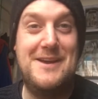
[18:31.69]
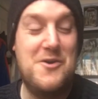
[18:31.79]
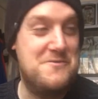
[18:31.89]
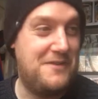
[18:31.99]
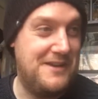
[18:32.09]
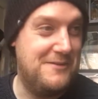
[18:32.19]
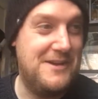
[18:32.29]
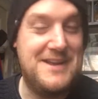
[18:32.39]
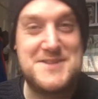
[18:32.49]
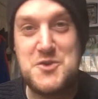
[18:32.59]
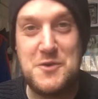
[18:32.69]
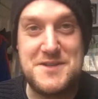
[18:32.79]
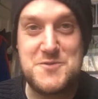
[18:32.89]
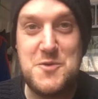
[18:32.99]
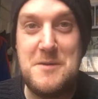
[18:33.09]
Hopefully, when I sort
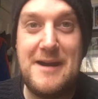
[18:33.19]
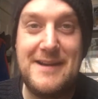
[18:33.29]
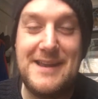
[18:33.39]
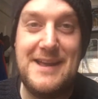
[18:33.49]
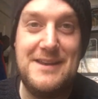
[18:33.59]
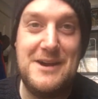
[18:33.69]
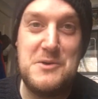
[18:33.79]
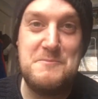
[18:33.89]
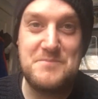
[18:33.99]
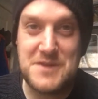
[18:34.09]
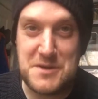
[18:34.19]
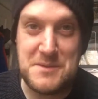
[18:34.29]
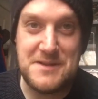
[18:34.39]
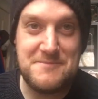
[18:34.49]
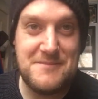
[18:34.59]
this room out again, I'm going to
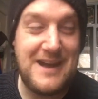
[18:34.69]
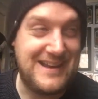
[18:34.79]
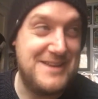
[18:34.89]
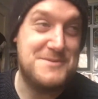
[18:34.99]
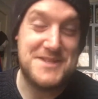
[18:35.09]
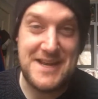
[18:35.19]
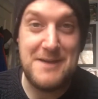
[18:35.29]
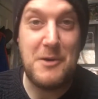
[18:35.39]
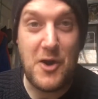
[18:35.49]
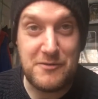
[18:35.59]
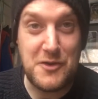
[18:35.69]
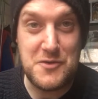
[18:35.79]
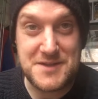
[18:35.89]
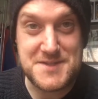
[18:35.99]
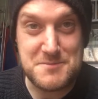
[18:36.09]
be, I keep saying about
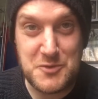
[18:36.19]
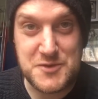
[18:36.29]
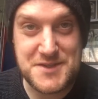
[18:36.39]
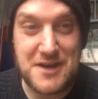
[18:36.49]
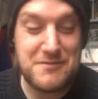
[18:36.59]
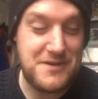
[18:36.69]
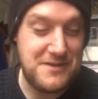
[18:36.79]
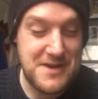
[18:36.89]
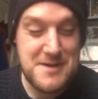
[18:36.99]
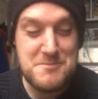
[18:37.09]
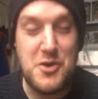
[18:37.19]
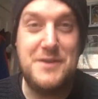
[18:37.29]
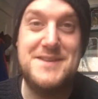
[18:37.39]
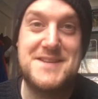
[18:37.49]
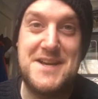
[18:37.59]
offloading some more stuff and
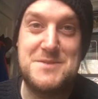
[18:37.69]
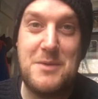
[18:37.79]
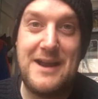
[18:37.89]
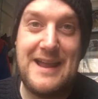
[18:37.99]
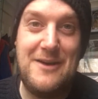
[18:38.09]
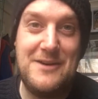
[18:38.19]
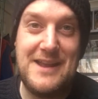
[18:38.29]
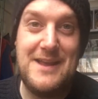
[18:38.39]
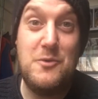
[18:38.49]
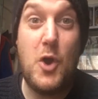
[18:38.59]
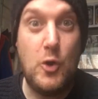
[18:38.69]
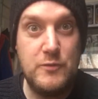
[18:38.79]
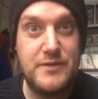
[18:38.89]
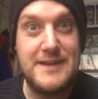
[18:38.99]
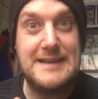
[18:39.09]
putting these guys back out again,
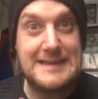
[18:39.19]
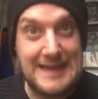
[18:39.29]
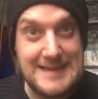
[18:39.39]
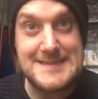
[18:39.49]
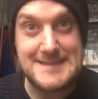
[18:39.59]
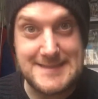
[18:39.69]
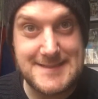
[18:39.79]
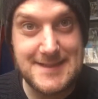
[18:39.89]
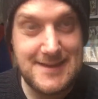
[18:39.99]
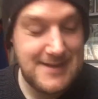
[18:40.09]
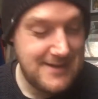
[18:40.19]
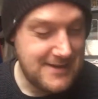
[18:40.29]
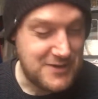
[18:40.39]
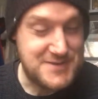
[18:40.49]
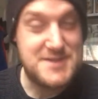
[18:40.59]
hopefully in cases,
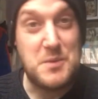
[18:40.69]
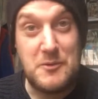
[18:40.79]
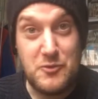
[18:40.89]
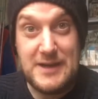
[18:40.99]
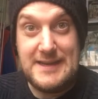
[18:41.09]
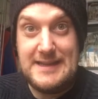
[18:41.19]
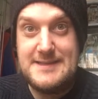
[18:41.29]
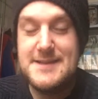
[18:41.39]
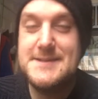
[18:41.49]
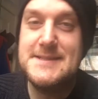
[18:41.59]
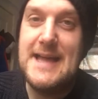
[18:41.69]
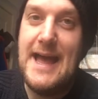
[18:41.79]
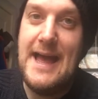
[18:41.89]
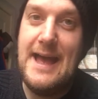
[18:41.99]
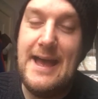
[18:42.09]
because that's what I really need,
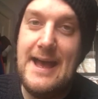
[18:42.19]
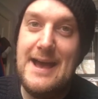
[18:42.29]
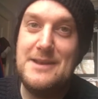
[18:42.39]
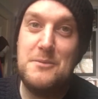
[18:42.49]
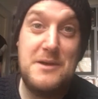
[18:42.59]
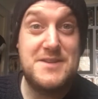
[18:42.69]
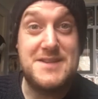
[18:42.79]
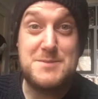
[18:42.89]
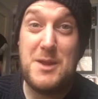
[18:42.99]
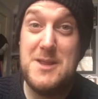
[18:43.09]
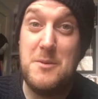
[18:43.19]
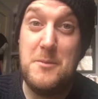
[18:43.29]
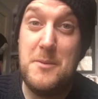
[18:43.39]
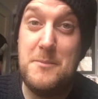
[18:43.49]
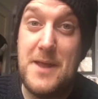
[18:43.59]
and I'll be able to display them a
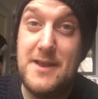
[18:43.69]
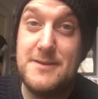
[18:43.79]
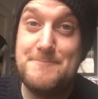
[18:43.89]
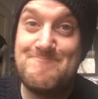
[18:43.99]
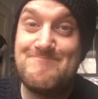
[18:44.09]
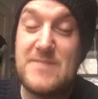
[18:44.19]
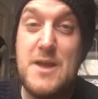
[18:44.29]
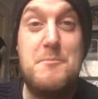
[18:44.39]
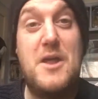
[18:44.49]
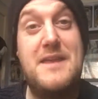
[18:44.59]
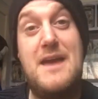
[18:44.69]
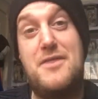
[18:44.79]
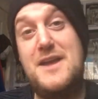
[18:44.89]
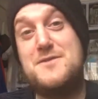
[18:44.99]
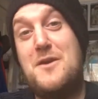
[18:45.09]
bit better. But yeah,
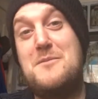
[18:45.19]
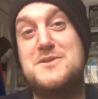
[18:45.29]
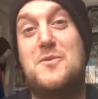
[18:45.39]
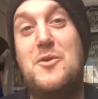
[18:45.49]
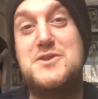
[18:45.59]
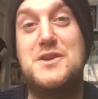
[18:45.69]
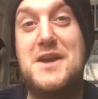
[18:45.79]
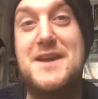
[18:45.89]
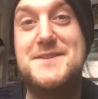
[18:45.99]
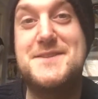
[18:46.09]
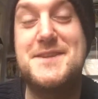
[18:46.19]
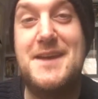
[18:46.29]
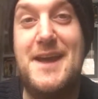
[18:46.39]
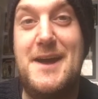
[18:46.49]
thanks very much for watching, guys.